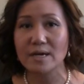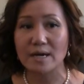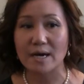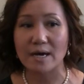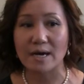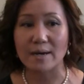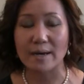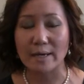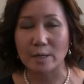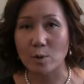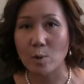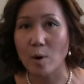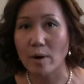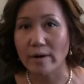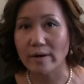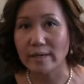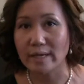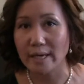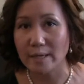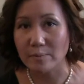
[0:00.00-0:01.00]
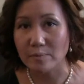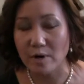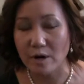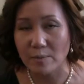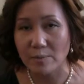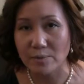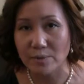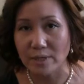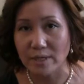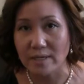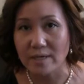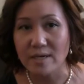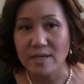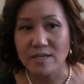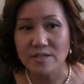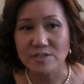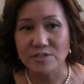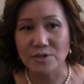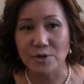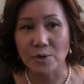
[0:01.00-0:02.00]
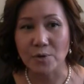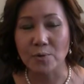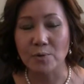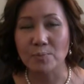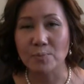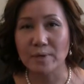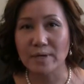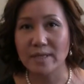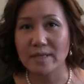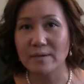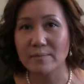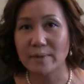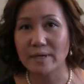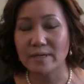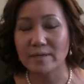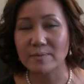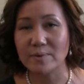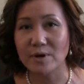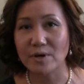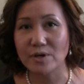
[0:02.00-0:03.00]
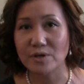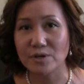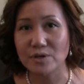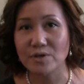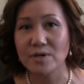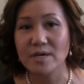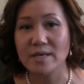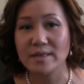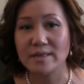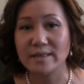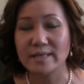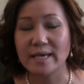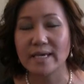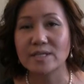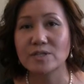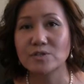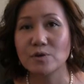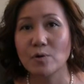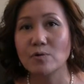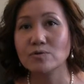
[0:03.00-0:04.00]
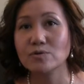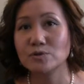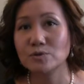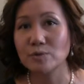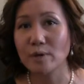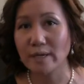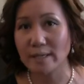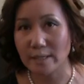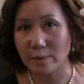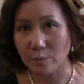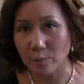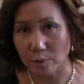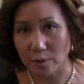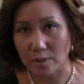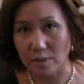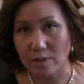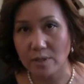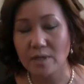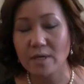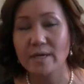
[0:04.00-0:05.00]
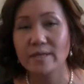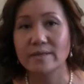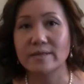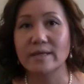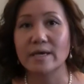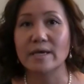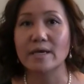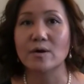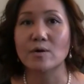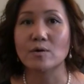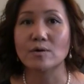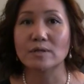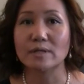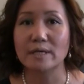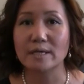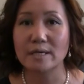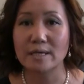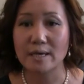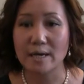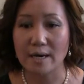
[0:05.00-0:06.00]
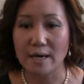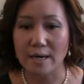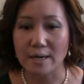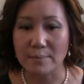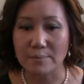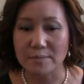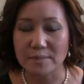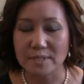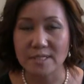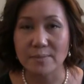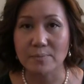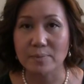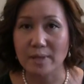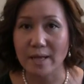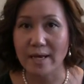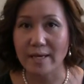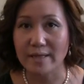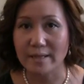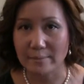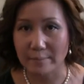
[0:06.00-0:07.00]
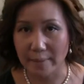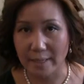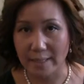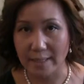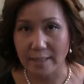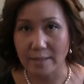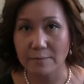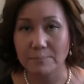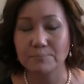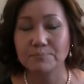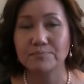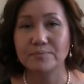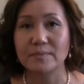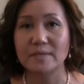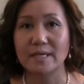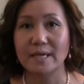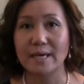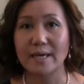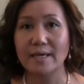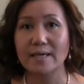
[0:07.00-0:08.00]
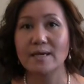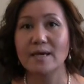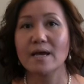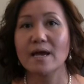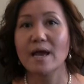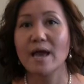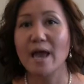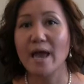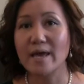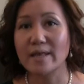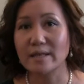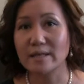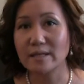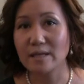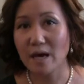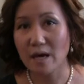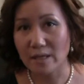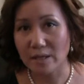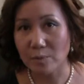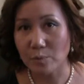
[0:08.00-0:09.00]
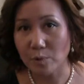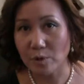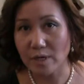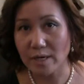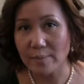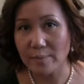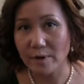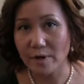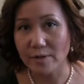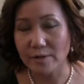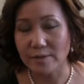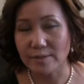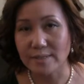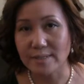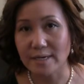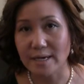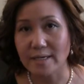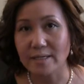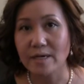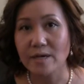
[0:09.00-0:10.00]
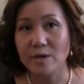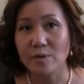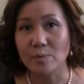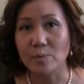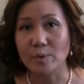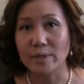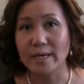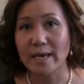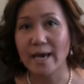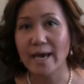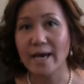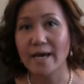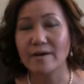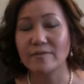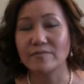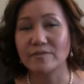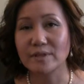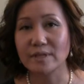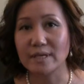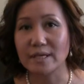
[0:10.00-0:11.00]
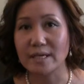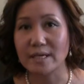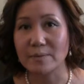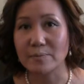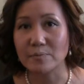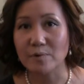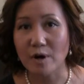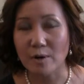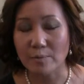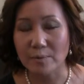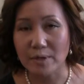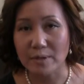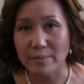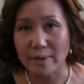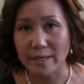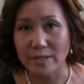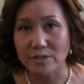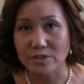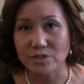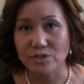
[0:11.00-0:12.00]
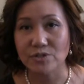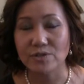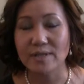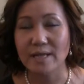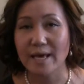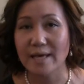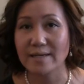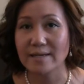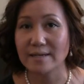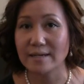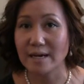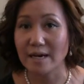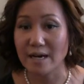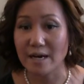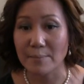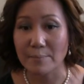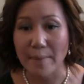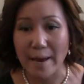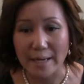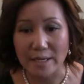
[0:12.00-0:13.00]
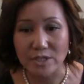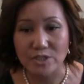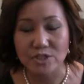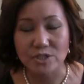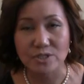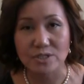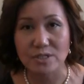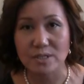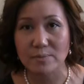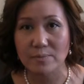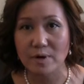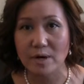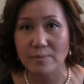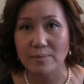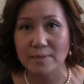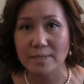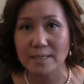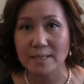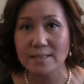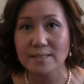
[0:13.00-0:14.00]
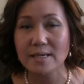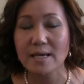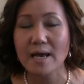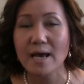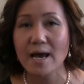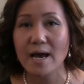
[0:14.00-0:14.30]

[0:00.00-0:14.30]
acquiring a property. So being the money partner, they don't do any work, they only supply the money. Okay, and then on the working partner side, we have the property manager that manages the properties.